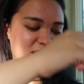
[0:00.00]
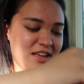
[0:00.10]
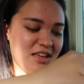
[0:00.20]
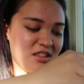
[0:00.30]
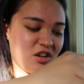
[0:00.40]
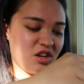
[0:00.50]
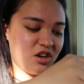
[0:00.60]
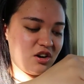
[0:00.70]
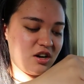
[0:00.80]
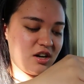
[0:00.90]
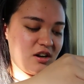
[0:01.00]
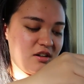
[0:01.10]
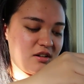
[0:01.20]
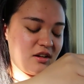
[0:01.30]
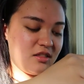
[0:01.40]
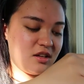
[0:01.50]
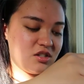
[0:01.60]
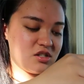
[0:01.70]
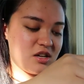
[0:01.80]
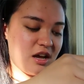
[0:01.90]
in the Keurig and then just